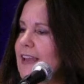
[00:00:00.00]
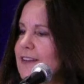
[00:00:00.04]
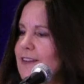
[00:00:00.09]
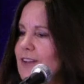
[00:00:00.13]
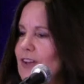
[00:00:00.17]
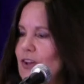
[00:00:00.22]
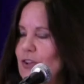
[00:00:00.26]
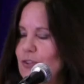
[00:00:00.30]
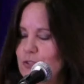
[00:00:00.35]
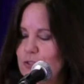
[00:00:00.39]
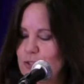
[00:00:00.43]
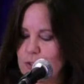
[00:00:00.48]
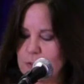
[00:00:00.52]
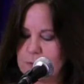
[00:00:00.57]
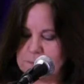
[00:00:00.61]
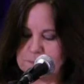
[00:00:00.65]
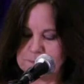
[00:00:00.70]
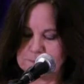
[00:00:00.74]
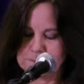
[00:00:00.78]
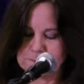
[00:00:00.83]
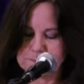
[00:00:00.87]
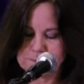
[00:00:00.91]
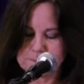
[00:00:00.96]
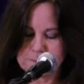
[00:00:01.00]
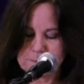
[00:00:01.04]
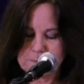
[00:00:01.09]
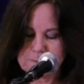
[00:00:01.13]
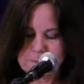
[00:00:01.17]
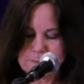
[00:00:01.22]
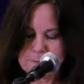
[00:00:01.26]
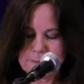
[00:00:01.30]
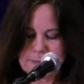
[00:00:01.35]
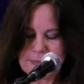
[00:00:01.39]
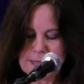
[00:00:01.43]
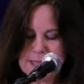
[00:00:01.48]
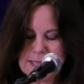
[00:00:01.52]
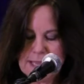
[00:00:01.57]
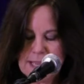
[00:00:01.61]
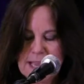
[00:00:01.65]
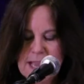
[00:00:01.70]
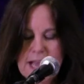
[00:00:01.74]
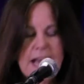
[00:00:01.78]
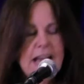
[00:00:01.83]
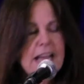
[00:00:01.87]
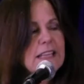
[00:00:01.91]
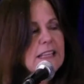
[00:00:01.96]
and culture.
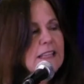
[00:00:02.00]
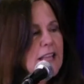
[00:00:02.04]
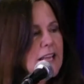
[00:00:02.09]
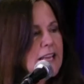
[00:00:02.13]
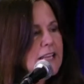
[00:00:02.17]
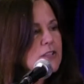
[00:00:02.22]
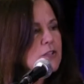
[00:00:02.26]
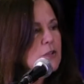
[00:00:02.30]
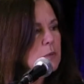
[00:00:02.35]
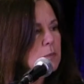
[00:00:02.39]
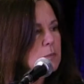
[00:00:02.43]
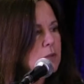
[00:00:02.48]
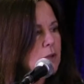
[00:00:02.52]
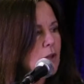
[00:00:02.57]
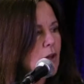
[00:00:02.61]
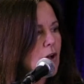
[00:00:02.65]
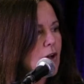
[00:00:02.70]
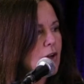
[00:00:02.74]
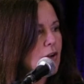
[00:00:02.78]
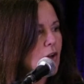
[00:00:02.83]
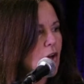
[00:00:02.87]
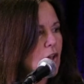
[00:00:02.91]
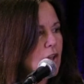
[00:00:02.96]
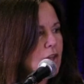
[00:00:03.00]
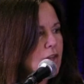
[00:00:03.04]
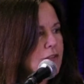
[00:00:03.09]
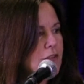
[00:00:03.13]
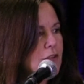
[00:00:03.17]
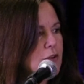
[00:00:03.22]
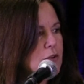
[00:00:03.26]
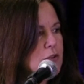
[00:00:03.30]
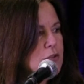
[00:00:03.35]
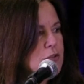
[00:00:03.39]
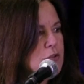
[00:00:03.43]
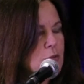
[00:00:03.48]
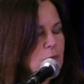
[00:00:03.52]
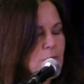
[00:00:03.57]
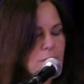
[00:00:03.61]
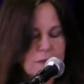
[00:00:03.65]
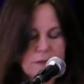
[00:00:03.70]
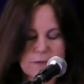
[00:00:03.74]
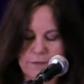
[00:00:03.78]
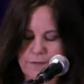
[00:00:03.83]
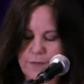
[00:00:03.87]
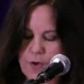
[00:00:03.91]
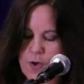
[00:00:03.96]
I'd like to applaud all of those who are
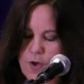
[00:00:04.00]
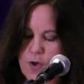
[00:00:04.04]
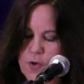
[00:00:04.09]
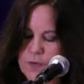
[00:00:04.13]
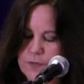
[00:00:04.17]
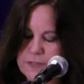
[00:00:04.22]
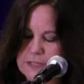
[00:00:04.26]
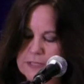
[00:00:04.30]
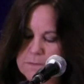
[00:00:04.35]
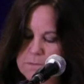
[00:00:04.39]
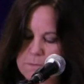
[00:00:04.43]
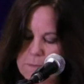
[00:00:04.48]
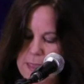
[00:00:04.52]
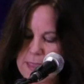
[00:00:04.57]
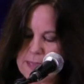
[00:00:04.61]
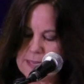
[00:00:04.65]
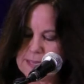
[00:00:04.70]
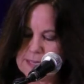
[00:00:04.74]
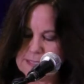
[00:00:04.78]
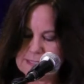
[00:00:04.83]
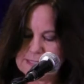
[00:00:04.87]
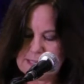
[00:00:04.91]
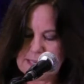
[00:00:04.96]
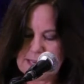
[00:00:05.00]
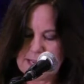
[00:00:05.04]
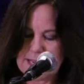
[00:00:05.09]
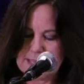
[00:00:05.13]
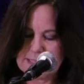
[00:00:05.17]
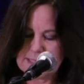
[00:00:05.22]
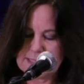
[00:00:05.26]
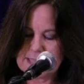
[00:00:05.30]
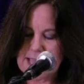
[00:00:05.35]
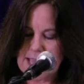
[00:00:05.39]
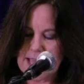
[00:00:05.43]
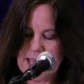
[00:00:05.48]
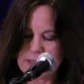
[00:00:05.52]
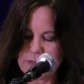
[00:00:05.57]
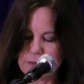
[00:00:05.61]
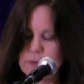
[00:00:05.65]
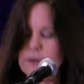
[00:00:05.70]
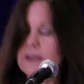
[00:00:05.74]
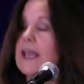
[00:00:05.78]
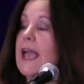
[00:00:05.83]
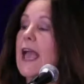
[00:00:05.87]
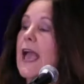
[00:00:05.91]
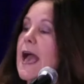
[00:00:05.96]
involved in making today's
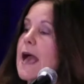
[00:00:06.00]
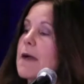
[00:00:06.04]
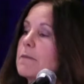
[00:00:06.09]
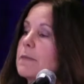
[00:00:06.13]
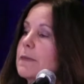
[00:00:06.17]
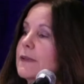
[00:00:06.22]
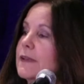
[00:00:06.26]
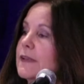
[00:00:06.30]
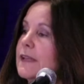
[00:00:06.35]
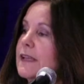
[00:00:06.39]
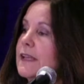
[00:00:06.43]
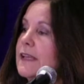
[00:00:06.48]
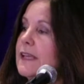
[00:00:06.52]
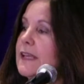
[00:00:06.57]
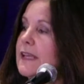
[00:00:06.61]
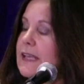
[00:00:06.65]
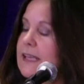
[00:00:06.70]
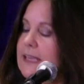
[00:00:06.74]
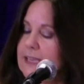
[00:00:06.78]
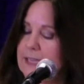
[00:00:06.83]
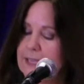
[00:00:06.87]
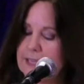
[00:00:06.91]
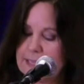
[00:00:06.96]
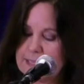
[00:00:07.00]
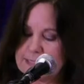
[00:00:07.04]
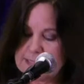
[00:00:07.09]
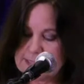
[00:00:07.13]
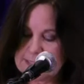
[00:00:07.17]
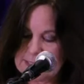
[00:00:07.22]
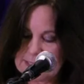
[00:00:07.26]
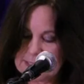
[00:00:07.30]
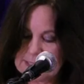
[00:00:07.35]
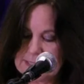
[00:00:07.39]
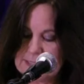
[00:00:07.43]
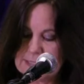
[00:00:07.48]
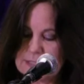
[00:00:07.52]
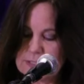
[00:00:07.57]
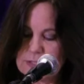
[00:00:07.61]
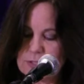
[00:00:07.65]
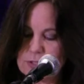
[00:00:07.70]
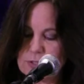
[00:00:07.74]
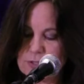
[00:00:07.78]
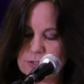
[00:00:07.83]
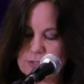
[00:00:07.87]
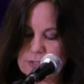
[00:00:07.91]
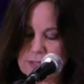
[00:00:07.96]
gathering happen.
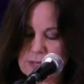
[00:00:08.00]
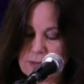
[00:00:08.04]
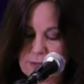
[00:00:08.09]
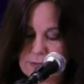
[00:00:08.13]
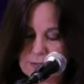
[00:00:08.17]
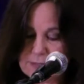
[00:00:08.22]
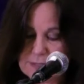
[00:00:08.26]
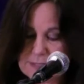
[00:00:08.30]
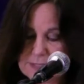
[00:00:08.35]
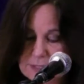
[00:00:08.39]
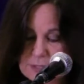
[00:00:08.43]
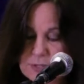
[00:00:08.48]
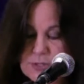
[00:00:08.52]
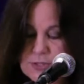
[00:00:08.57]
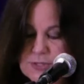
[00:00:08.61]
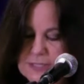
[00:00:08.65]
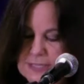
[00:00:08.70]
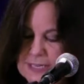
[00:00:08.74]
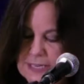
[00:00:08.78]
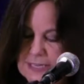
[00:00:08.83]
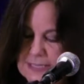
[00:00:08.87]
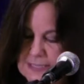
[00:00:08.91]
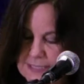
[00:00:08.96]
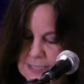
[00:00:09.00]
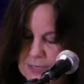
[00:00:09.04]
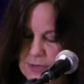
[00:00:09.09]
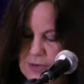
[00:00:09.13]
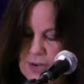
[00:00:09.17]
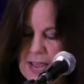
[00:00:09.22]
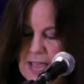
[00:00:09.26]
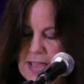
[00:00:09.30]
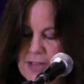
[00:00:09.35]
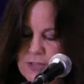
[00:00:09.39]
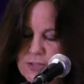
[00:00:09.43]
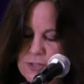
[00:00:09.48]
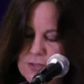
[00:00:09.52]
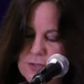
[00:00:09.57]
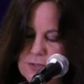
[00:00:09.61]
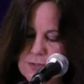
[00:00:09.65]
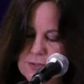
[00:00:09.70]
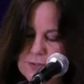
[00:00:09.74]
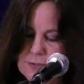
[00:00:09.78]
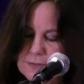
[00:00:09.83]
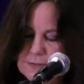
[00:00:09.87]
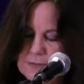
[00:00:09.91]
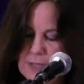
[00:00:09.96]
Sister Cities
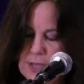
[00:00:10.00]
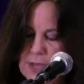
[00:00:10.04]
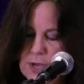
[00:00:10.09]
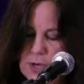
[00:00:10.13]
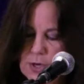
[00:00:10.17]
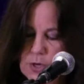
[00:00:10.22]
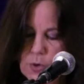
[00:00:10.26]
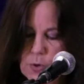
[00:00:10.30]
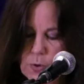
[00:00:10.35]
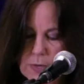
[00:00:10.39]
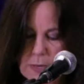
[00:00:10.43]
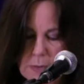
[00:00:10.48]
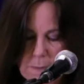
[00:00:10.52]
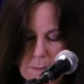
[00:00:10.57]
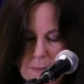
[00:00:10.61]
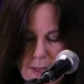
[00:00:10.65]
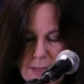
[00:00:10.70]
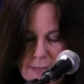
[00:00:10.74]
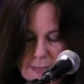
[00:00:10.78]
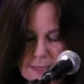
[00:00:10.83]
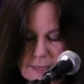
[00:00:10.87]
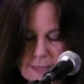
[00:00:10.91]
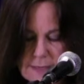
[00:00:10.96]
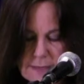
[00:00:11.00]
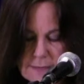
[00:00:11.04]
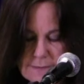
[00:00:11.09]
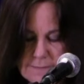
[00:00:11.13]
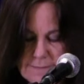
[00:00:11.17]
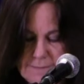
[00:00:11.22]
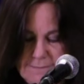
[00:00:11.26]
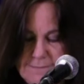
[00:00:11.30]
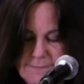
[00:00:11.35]
International, Koyamada,